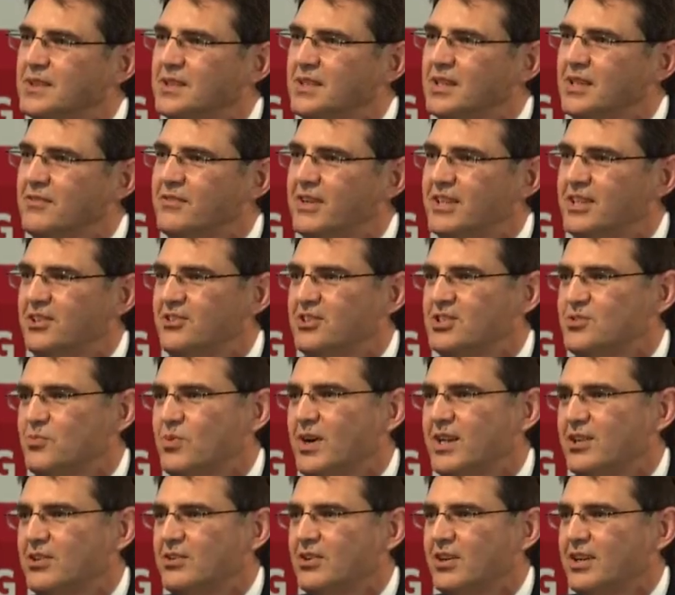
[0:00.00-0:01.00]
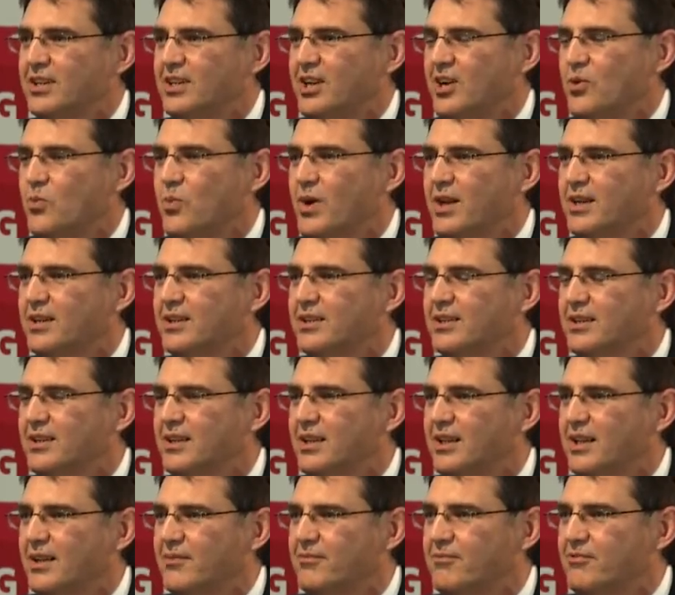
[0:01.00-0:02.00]
In fact, there is
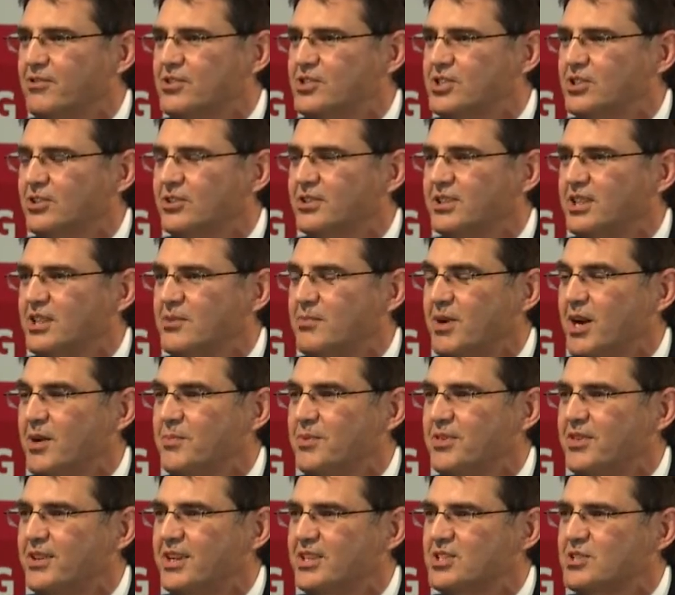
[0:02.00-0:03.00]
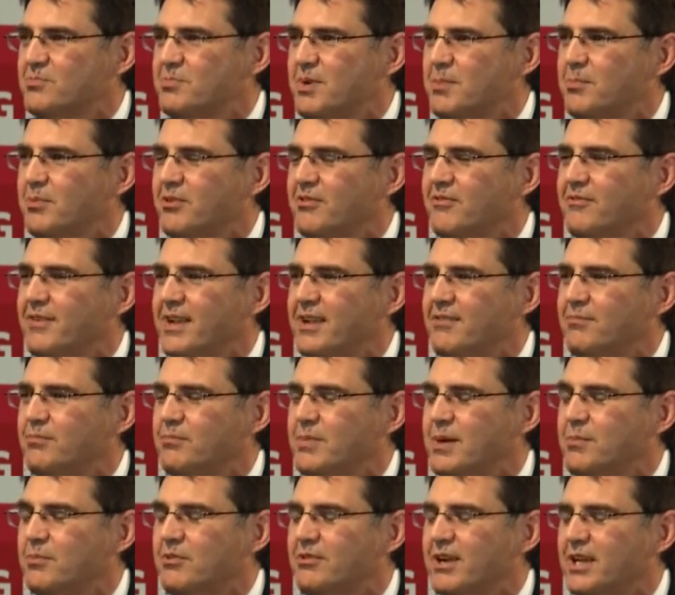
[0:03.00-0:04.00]
one facility at the moment that has a
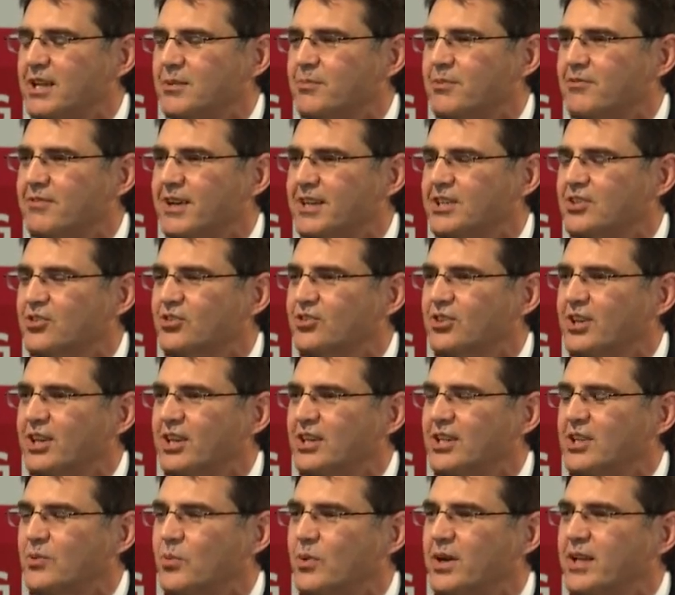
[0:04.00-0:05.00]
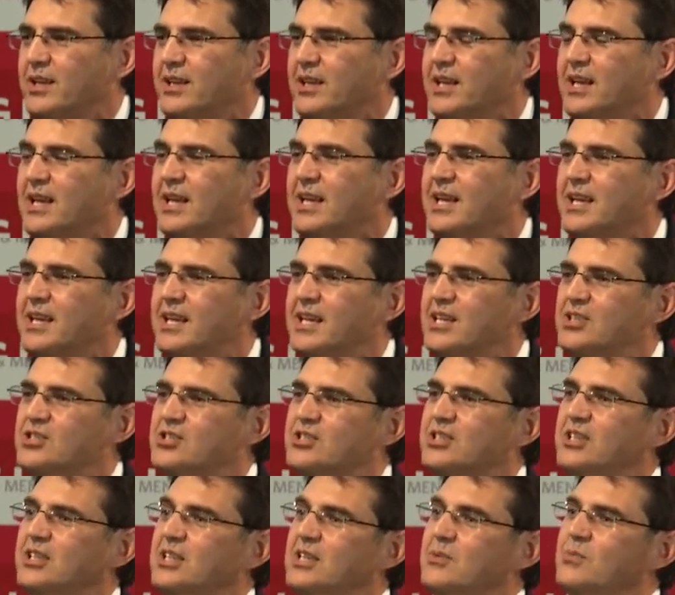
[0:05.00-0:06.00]
memorandum of understanding when it's
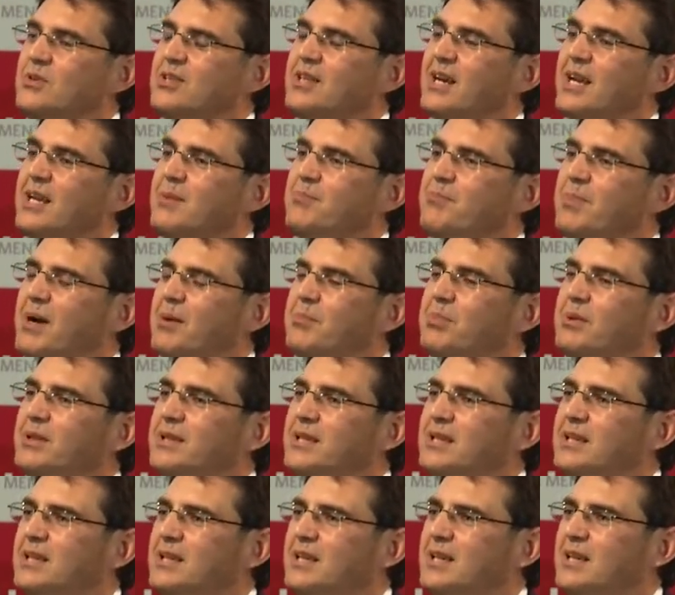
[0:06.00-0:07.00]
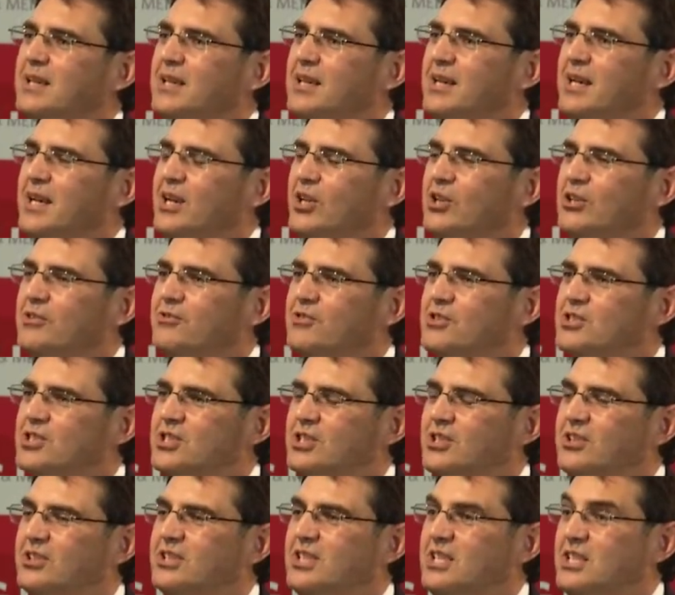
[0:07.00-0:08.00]
dealing with a public health
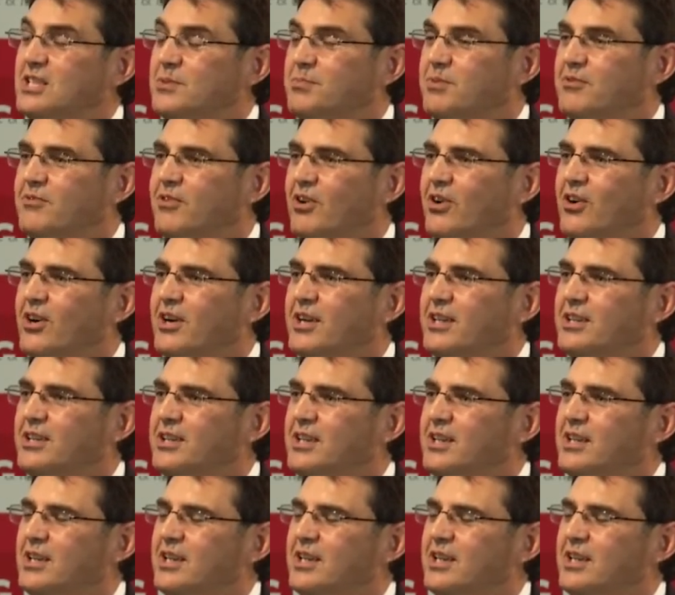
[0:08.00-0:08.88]
facility to provide,